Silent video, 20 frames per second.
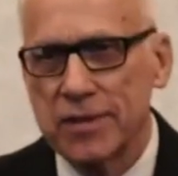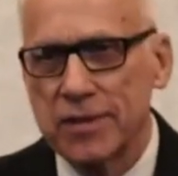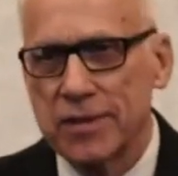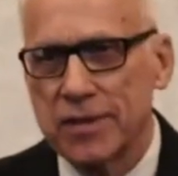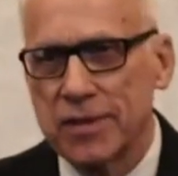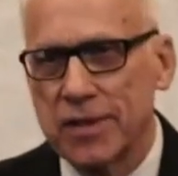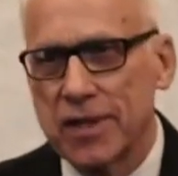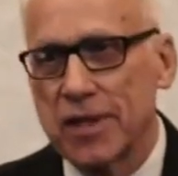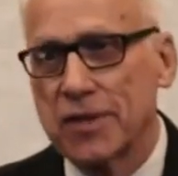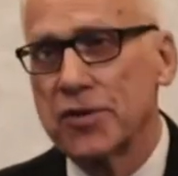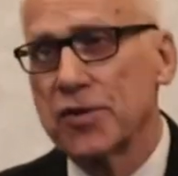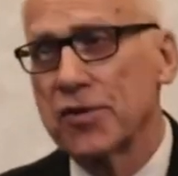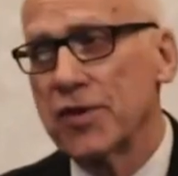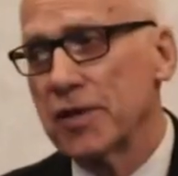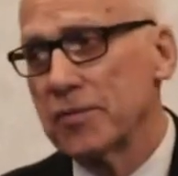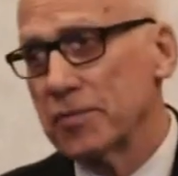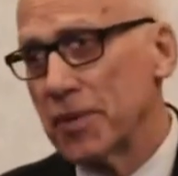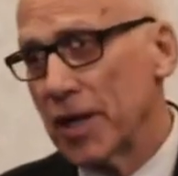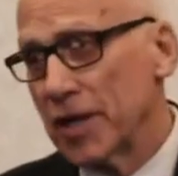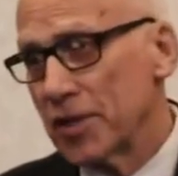other than
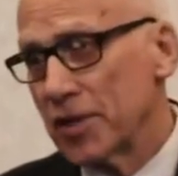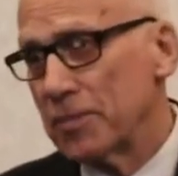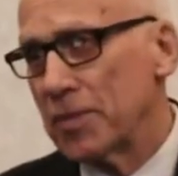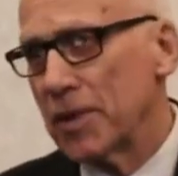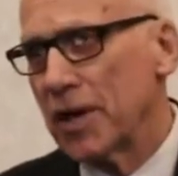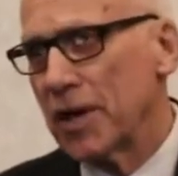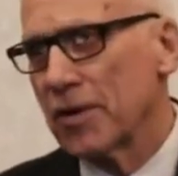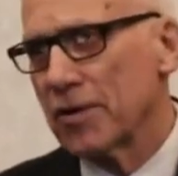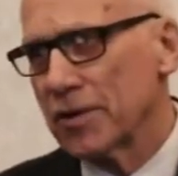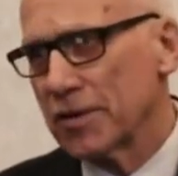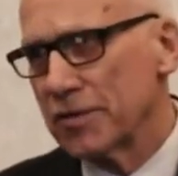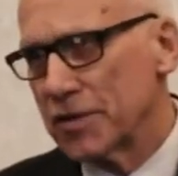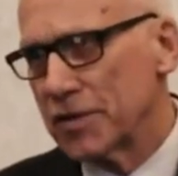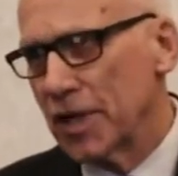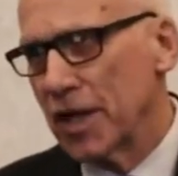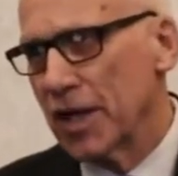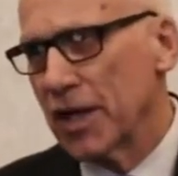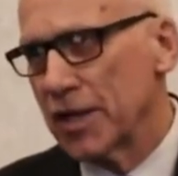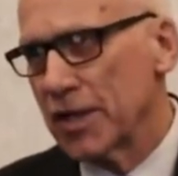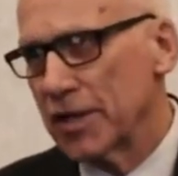by the power of
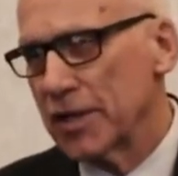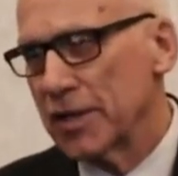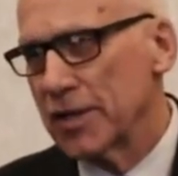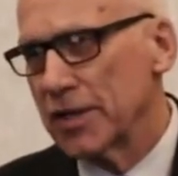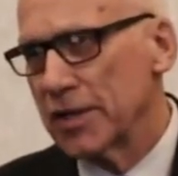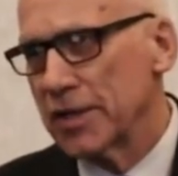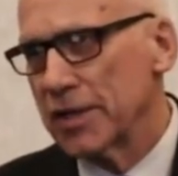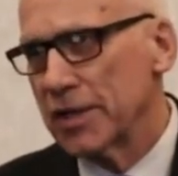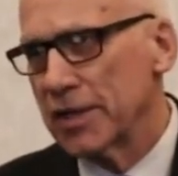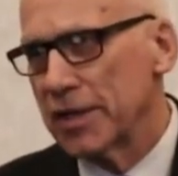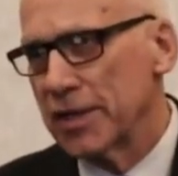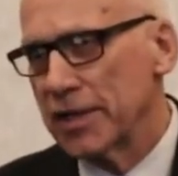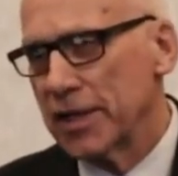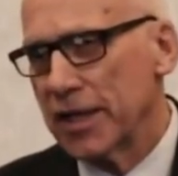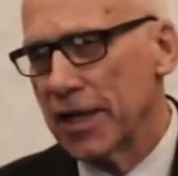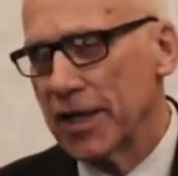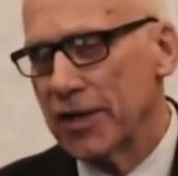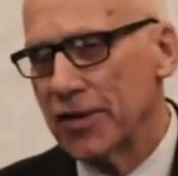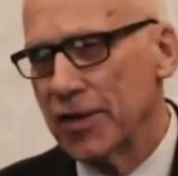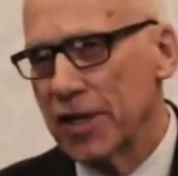God.
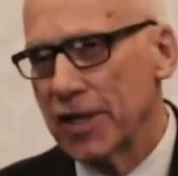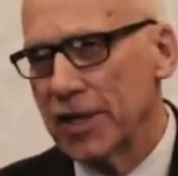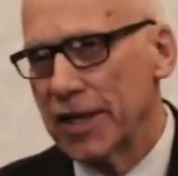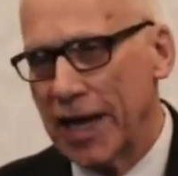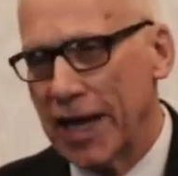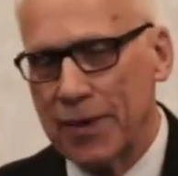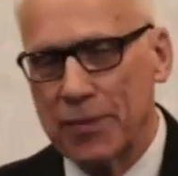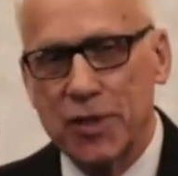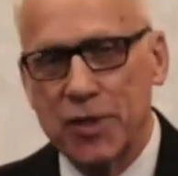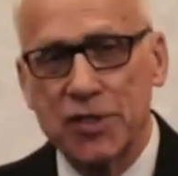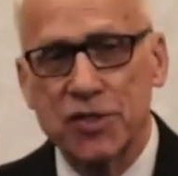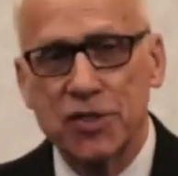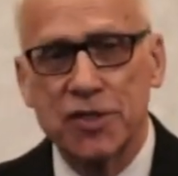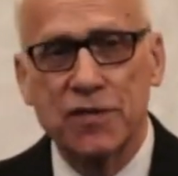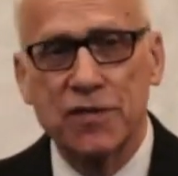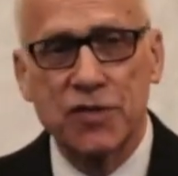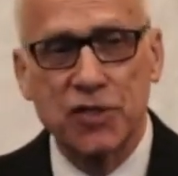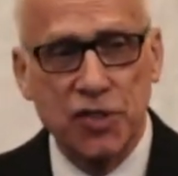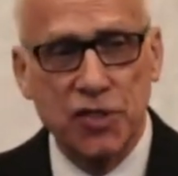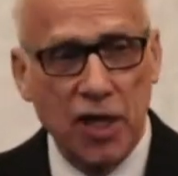And the inhabitants of
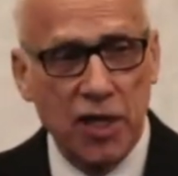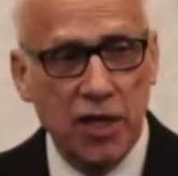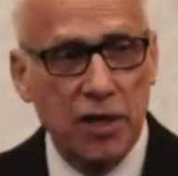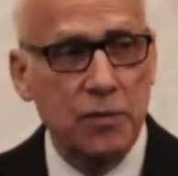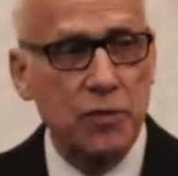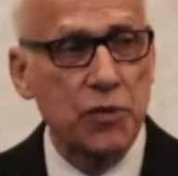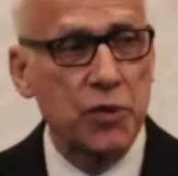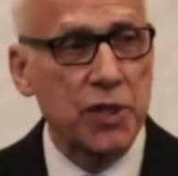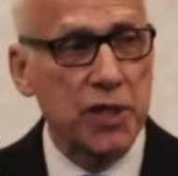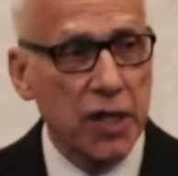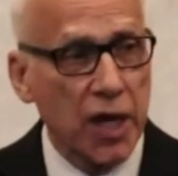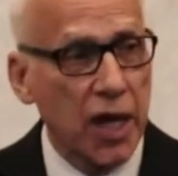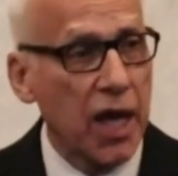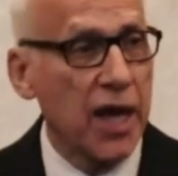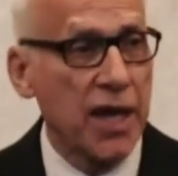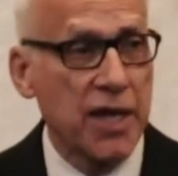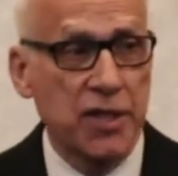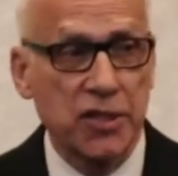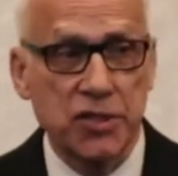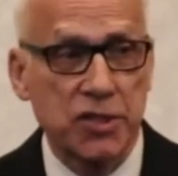Sodom
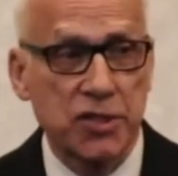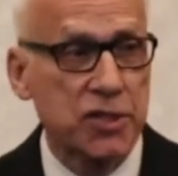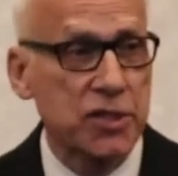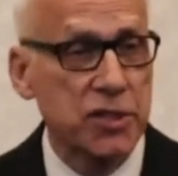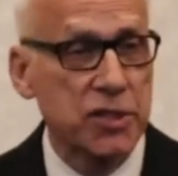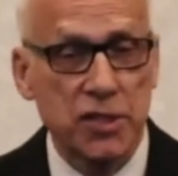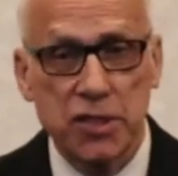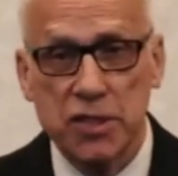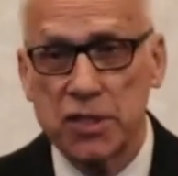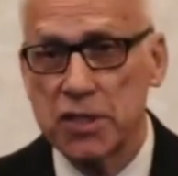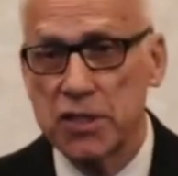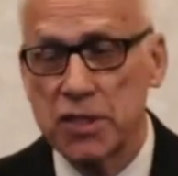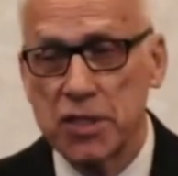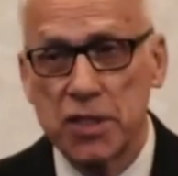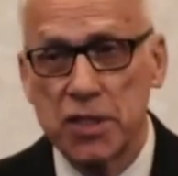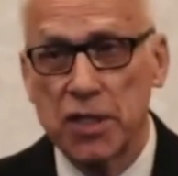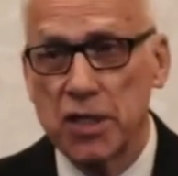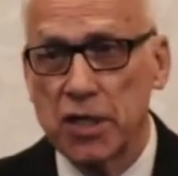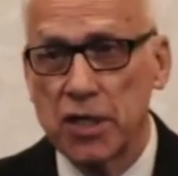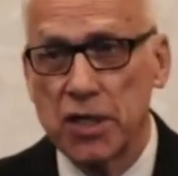realized,
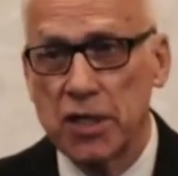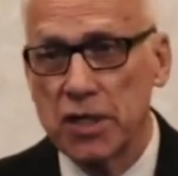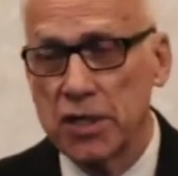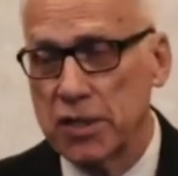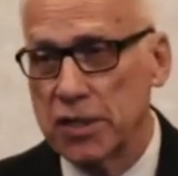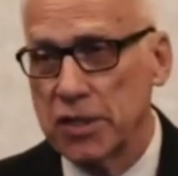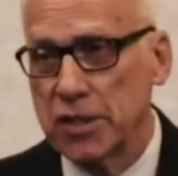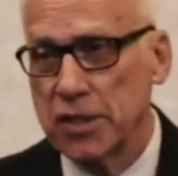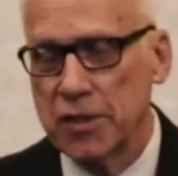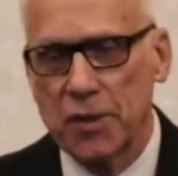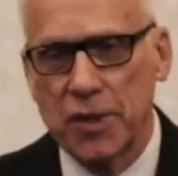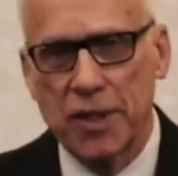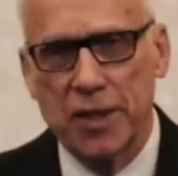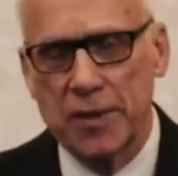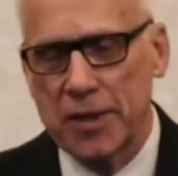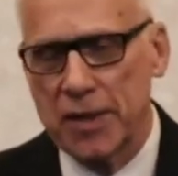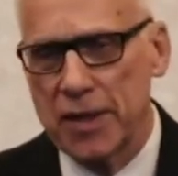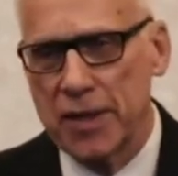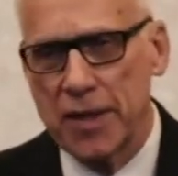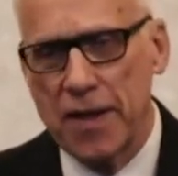you know,
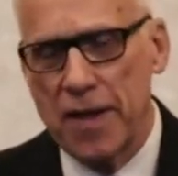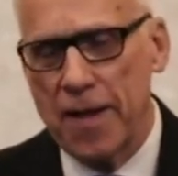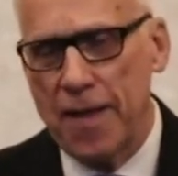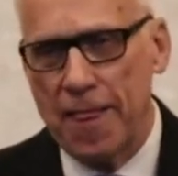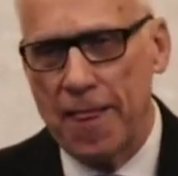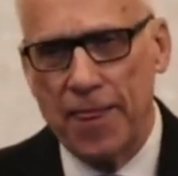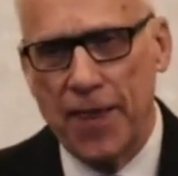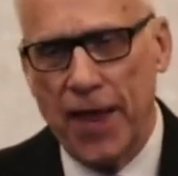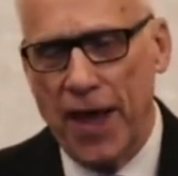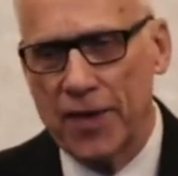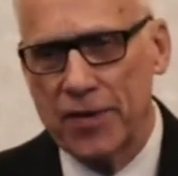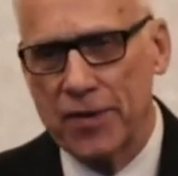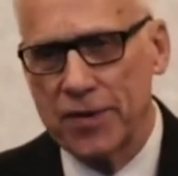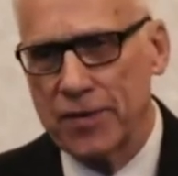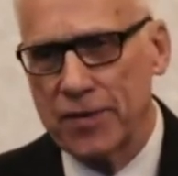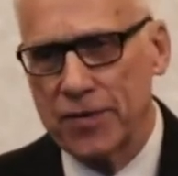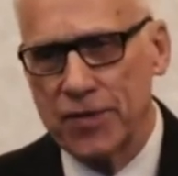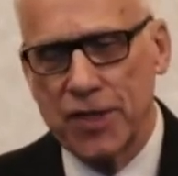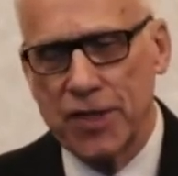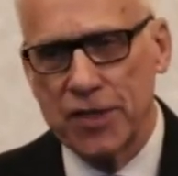that
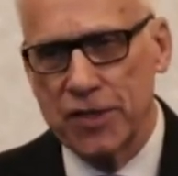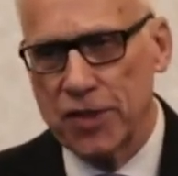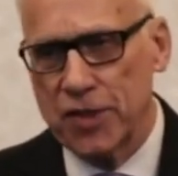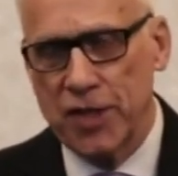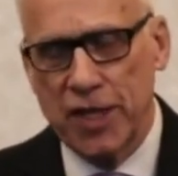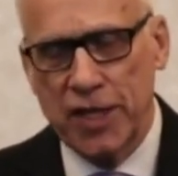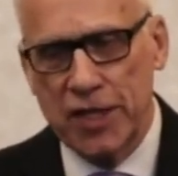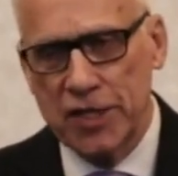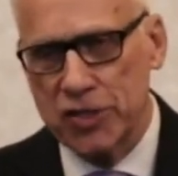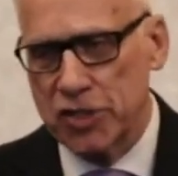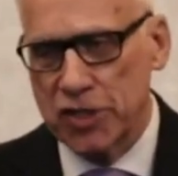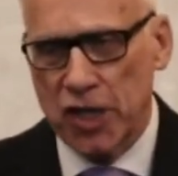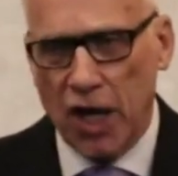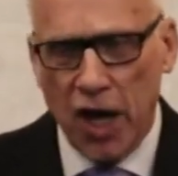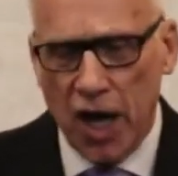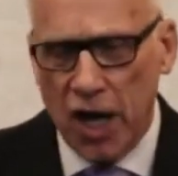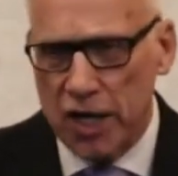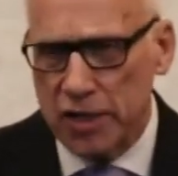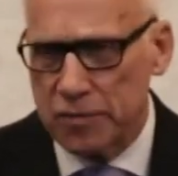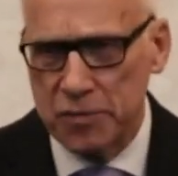his
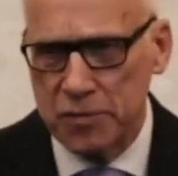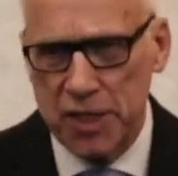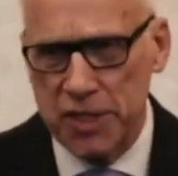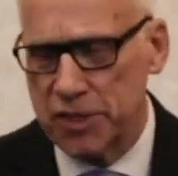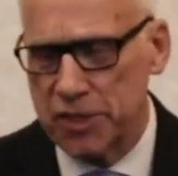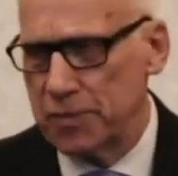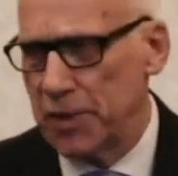God must be